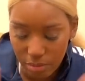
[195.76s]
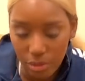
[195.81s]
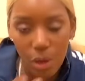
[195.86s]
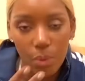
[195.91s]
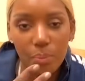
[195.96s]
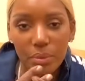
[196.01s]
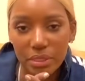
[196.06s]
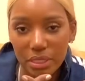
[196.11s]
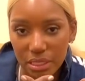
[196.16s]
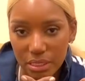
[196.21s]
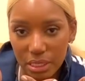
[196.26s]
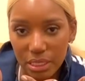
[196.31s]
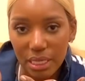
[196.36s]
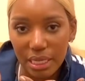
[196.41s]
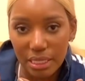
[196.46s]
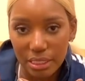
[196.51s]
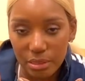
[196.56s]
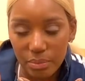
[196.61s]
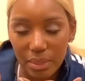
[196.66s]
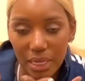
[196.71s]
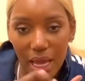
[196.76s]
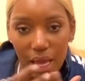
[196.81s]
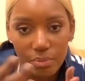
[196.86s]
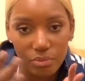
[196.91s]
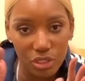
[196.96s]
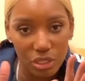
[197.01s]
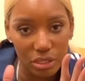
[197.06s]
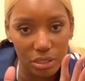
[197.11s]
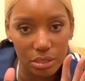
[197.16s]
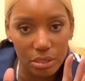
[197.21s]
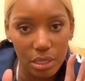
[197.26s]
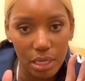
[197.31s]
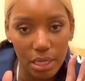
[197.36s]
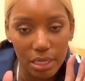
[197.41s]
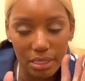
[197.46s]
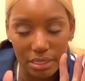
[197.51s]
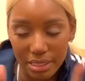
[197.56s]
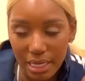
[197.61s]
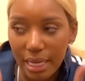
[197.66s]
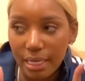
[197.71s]
don't put this against me. I'm just
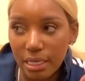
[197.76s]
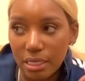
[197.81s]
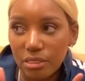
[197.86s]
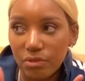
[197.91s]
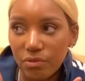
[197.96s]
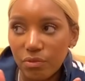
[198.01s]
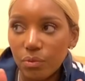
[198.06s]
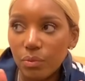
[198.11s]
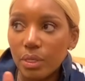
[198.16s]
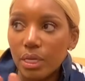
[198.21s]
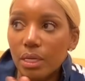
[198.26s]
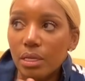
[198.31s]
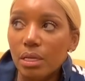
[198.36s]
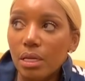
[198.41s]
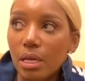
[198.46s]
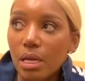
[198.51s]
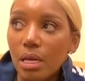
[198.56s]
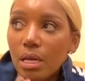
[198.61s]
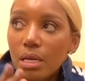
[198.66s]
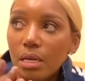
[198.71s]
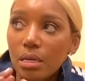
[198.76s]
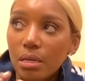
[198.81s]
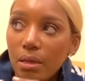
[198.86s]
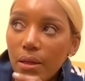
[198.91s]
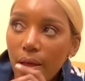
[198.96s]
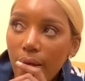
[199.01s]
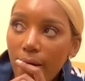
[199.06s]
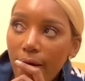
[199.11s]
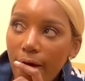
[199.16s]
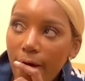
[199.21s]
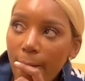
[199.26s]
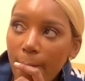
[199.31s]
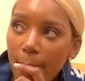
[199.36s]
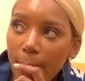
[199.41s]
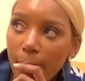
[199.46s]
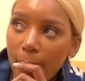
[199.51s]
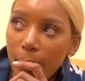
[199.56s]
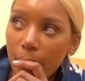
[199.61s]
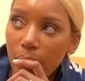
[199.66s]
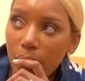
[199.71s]
saying this for real. Um,
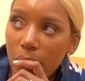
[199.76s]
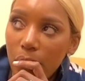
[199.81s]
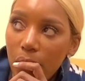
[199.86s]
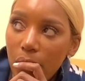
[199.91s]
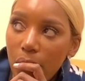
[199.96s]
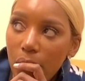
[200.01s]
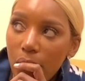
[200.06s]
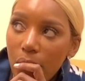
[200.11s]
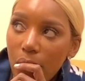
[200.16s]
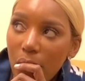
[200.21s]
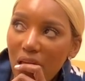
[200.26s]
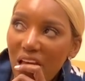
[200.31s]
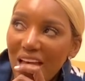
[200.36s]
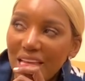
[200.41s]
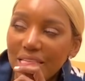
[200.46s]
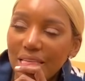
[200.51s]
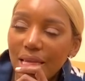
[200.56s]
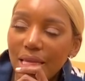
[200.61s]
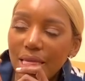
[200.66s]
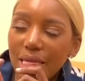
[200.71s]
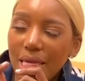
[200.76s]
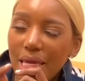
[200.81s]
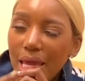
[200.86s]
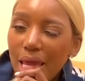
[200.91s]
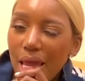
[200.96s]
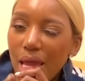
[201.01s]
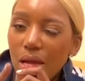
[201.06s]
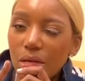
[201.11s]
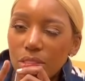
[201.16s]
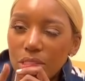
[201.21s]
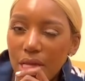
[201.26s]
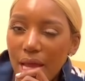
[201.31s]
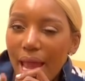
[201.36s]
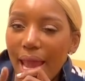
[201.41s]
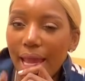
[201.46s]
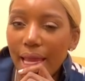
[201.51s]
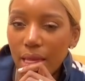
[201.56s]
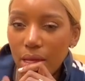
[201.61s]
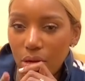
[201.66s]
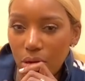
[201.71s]
as a
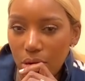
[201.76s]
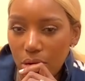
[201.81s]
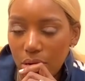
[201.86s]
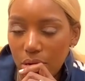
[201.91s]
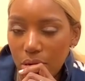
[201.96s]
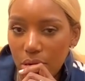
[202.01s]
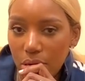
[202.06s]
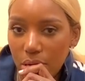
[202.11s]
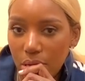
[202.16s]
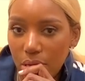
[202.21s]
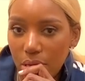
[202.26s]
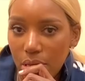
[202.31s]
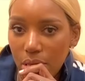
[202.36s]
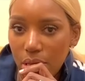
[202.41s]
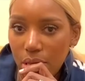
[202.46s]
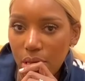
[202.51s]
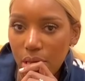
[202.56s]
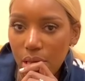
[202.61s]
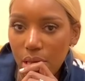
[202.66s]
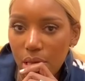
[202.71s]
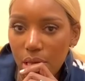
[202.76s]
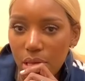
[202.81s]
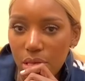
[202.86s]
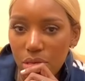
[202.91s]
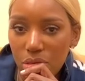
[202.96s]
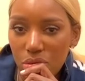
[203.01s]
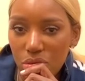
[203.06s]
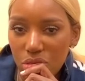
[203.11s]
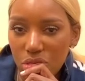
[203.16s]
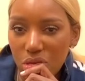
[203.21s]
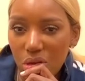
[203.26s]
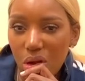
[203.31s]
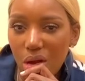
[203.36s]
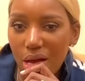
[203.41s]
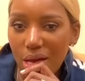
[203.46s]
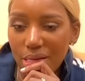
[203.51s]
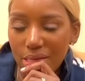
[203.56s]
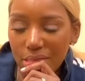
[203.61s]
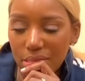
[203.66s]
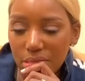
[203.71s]
caretaker, you
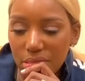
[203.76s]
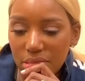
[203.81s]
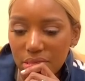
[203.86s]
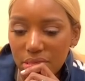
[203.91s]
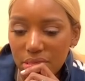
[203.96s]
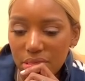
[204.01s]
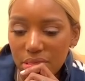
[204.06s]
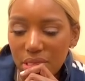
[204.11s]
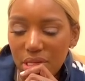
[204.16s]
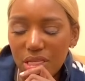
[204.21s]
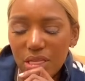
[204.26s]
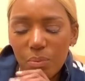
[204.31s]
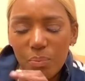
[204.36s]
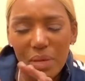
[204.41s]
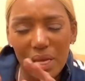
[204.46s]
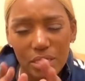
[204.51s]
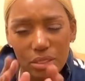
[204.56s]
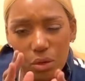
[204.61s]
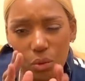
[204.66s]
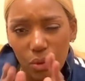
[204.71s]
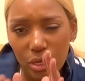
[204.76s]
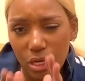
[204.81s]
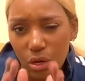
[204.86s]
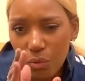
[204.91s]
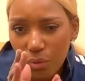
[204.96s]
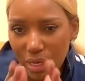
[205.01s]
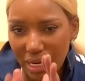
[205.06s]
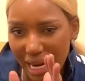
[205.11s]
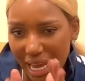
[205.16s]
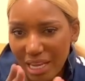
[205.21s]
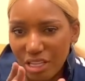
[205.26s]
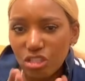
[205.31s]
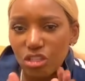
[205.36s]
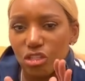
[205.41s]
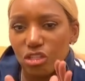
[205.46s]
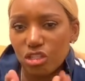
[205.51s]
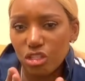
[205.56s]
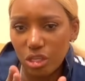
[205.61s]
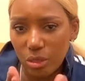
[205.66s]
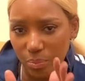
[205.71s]
start, it depends on where your
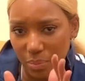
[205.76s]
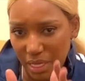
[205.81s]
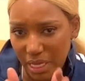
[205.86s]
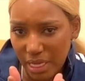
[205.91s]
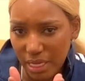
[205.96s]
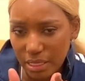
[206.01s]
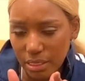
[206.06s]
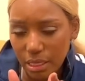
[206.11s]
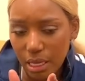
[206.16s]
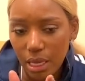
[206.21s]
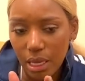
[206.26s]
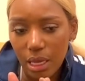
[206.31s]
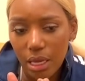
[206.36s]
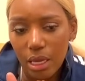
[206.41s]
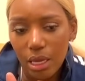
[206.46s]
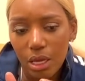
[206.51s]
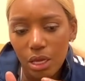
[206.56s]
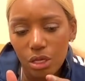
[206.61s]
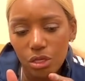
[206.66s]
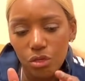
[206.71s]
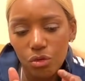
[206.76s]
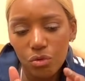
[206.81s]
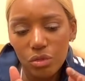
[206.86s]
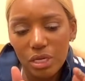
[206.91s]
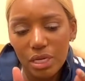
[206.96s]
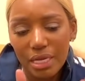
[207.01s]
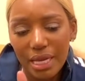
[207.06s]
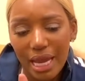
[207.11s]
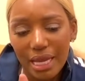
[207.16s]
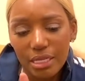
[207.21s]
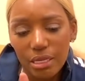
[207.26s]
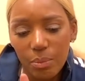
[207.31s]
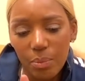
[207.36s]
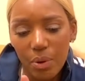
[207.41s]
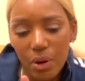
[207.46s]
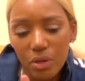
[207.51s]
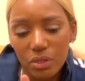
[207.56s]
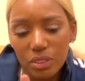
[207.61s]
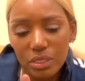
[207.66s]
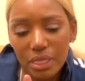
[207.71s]
relationship is. You look at the
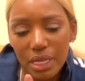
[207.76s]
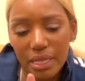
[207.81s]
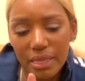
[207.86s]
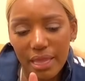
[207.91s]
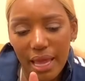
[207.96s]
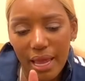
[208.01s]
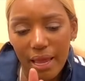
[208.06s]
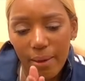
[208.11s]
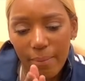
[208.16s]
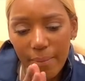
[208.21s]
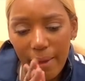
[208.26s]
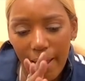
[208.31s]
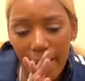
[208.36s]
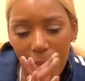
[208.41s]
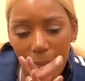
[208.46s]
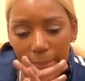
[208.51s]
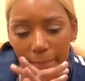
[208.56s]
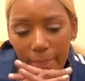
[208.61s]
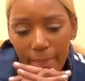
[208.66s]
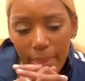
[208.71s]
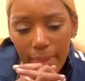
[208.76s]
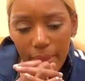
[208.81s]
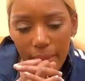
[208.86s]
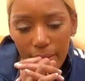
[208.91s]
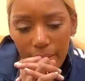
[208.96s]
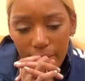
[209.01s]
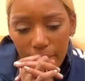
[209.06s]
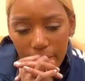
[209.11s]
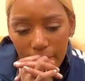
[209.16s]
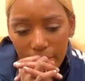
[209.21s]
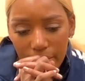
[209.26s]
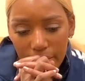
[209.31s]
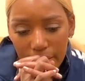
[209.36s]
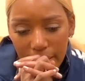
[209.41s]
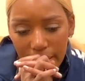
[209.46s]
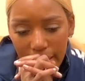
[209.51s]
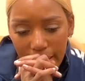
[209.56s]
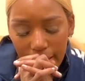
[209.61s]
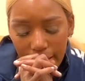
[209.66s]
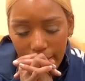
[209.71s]
person and think about,
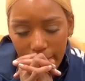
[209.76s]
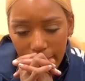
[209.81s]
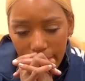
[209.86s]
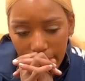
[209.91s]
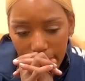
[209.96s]
now,